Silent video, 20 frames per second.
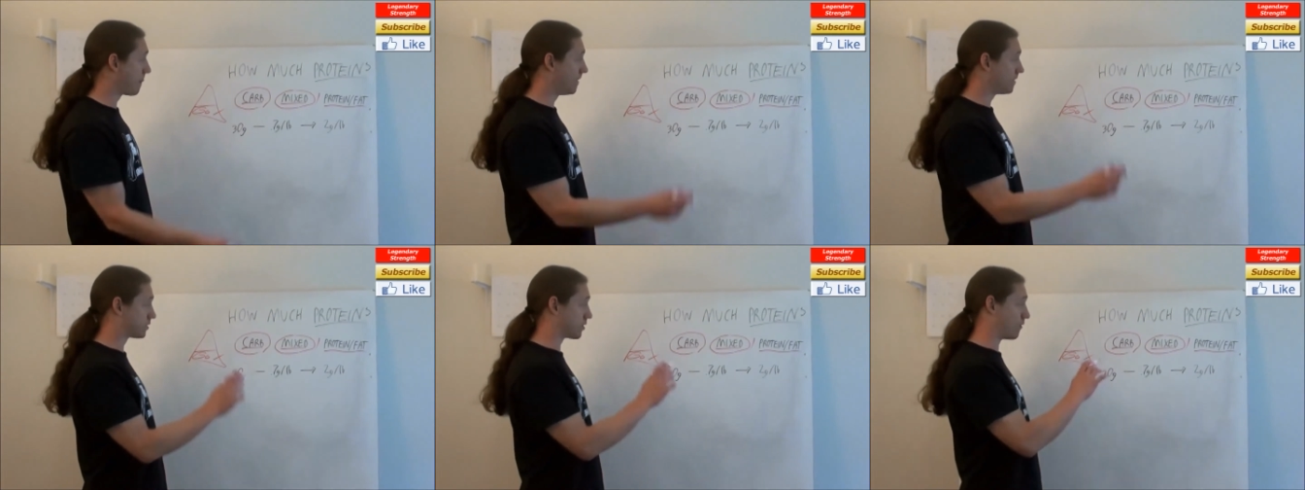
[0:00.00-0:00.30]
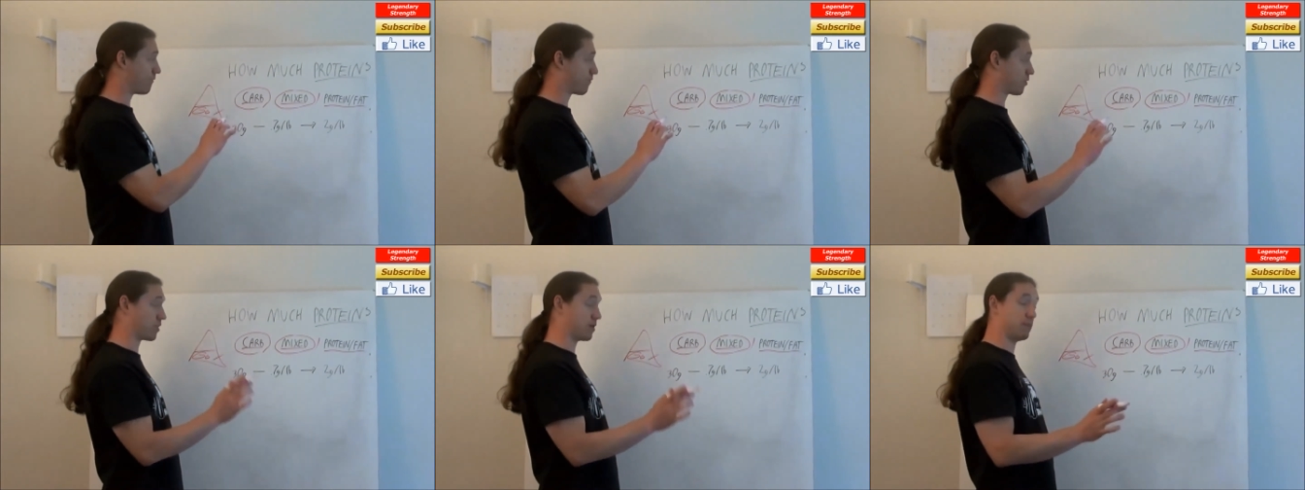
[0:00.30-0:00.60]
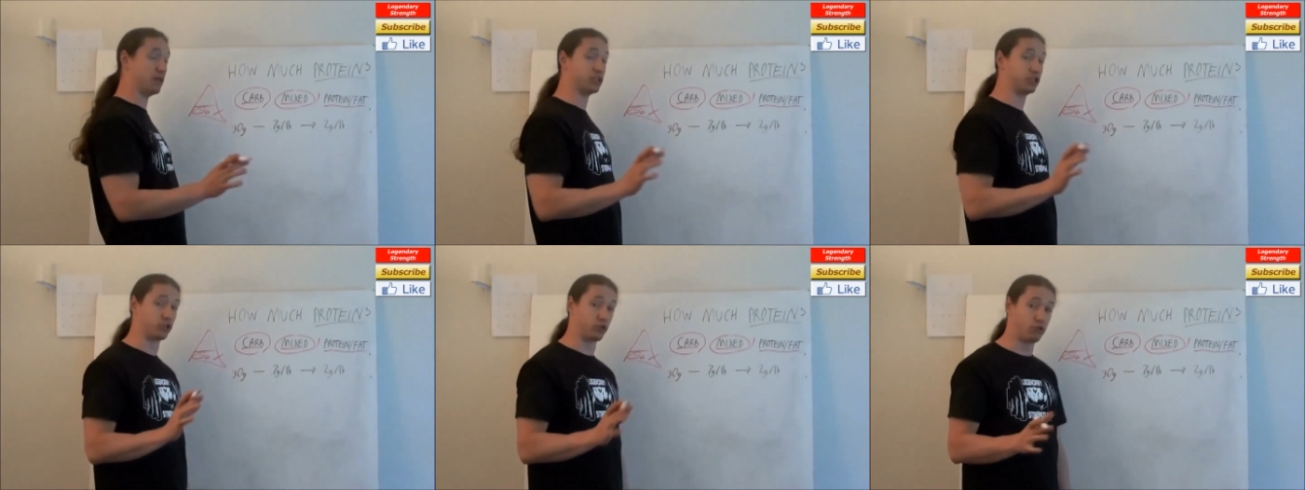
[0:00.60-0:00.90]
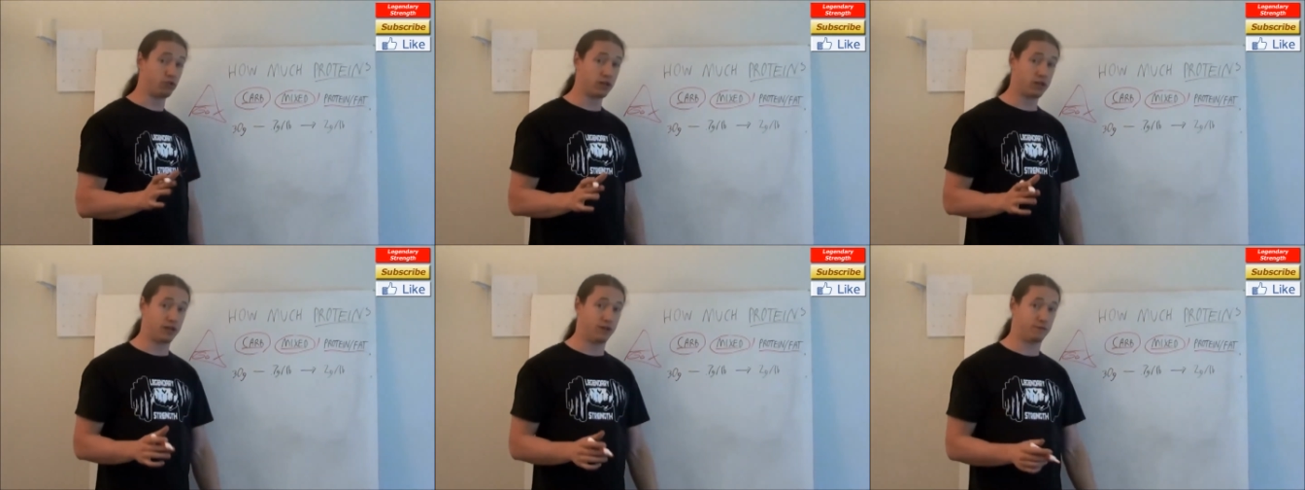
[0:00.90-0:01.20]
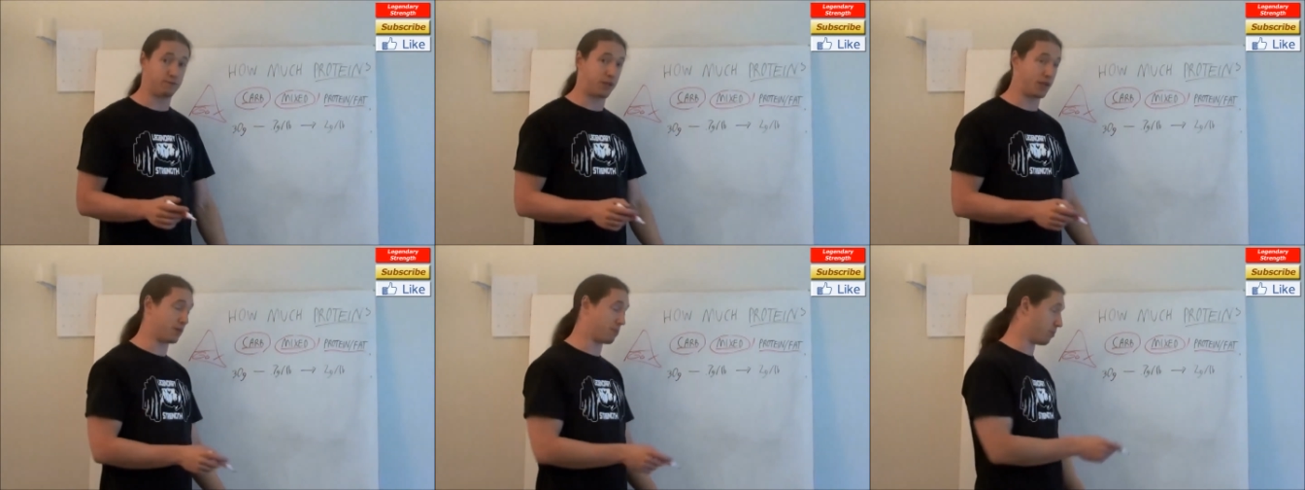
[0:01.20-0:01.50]
So for the majority
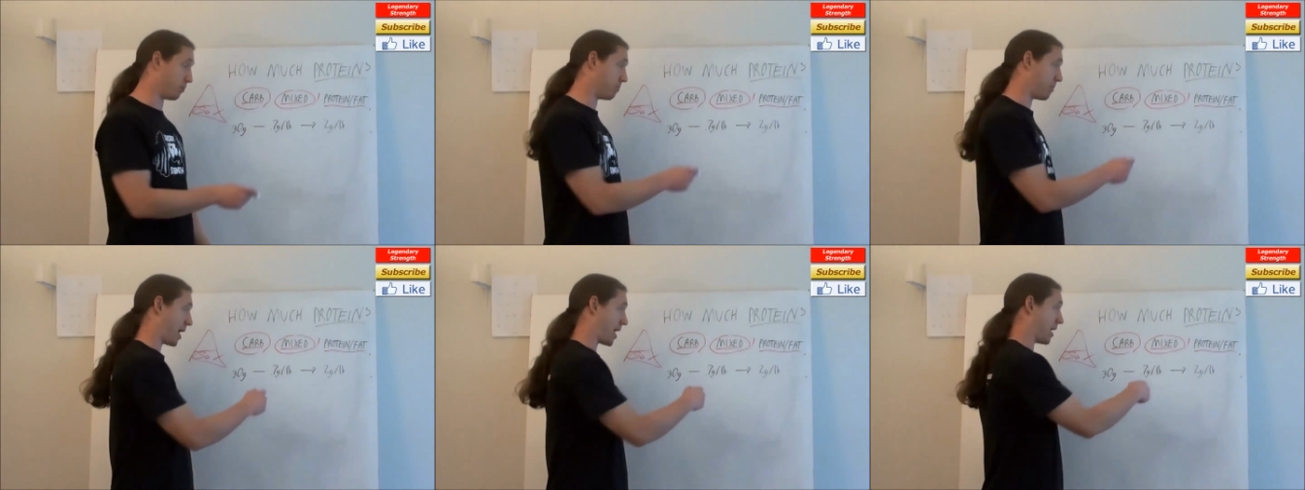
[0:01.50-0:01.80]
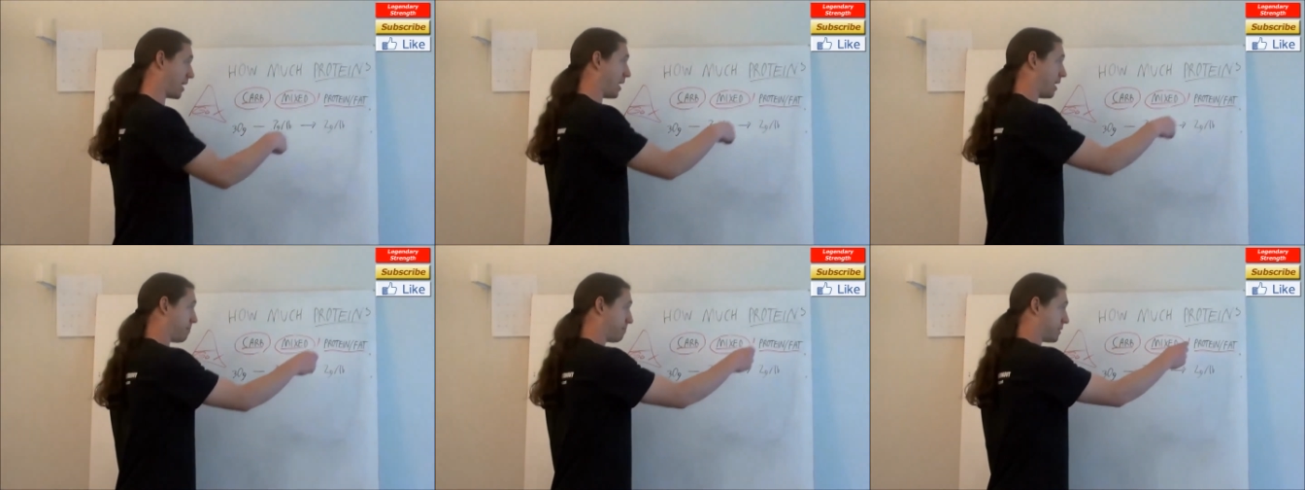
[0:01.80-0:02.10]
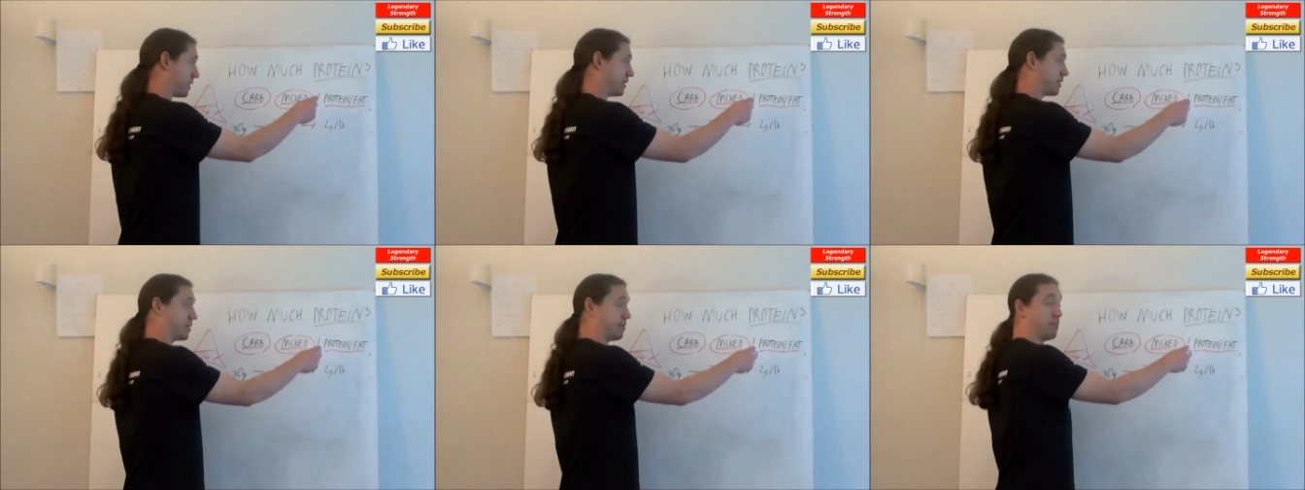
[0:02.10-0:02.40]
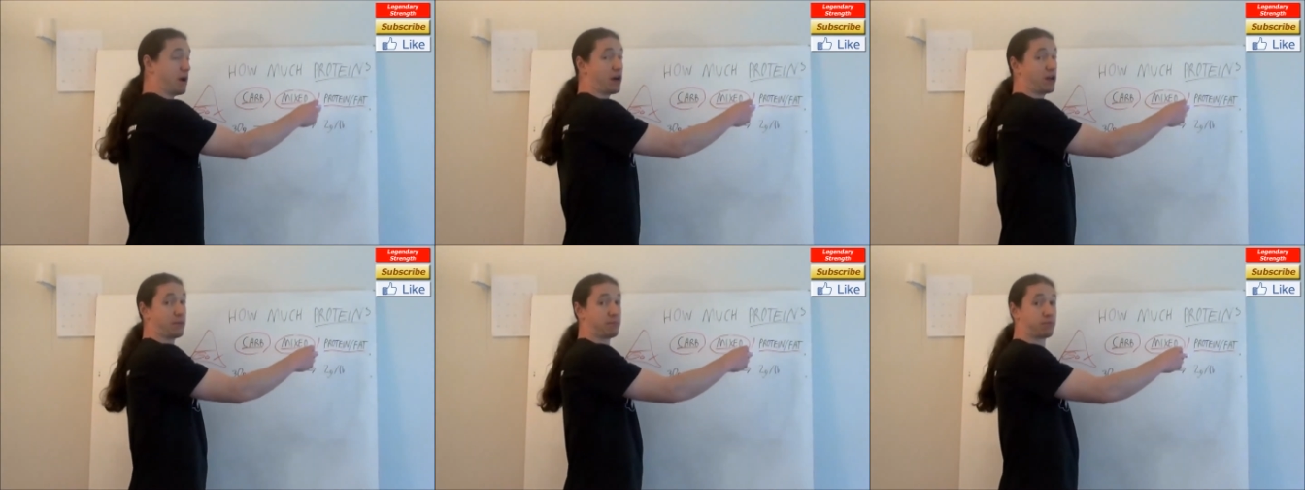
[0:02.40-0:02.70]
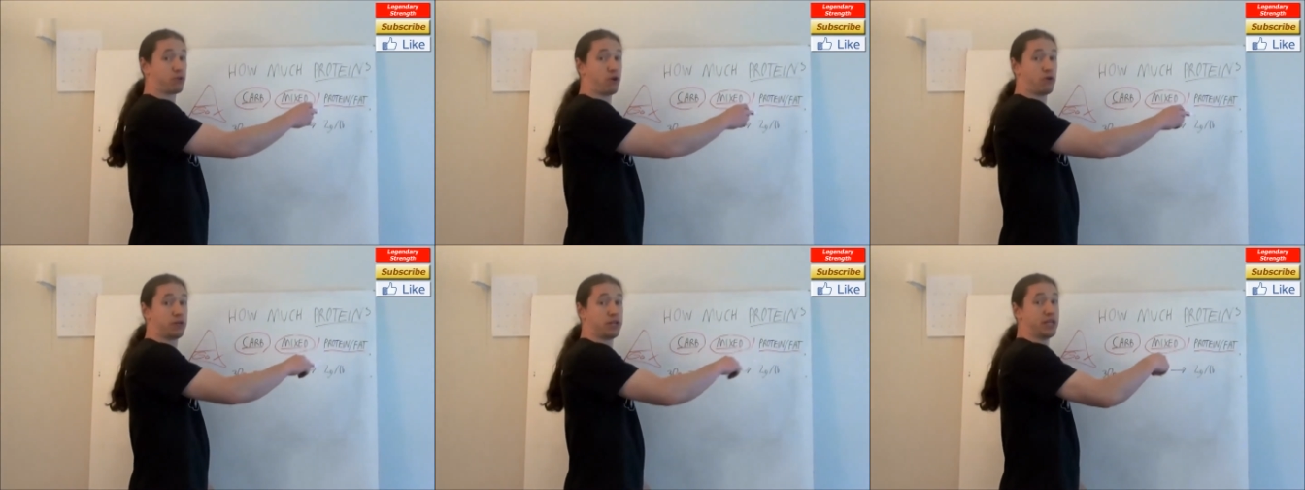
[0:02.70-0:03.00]
of people, by upping the amount of
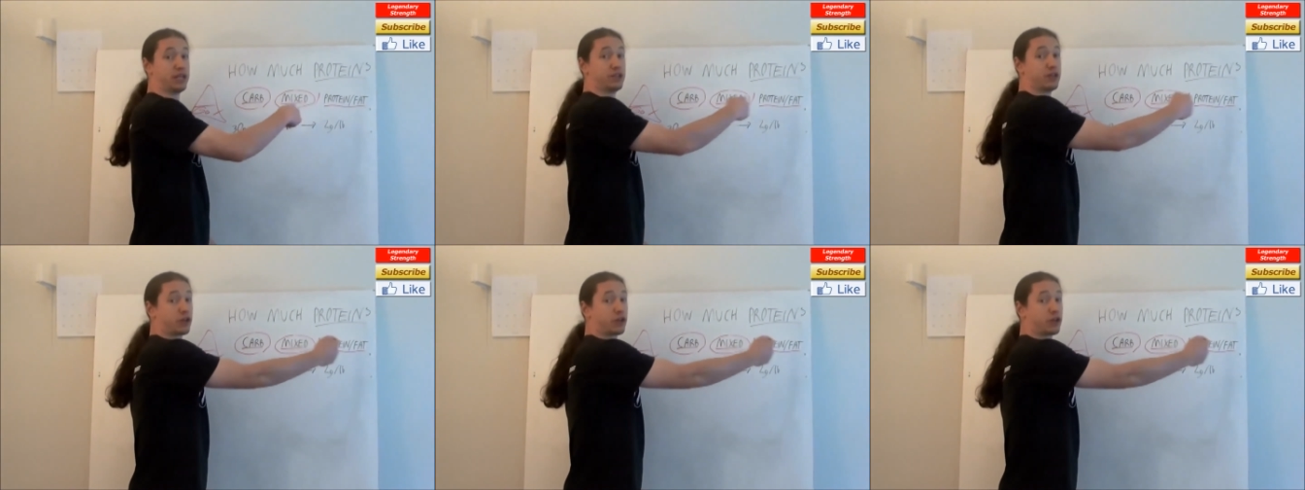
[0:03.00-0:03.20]
protein,